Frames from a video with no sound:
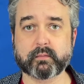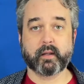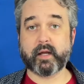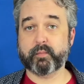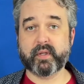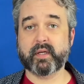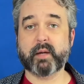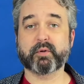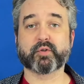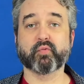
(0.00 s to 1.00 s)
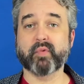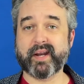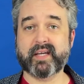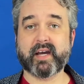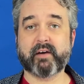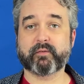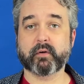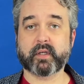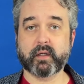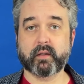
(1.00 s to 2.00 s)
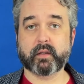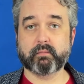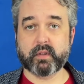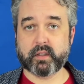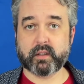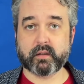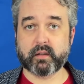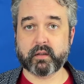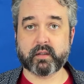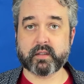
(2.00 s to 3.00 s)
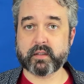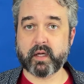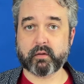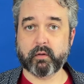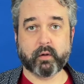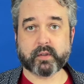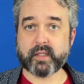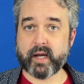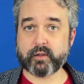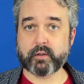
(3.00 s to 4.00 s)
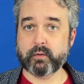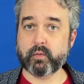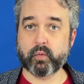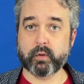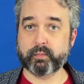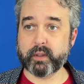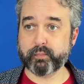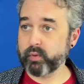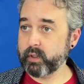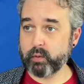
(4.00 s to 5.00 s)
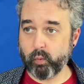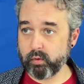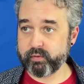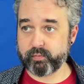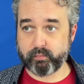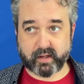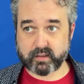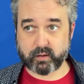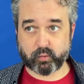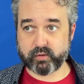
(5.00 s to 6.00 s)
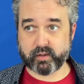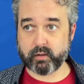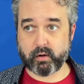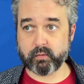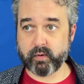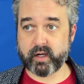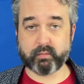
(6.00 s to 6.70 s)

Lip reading: Now, being able to ready after killing a minion that this Deathglow is attached to would be pretty worth messing with it already,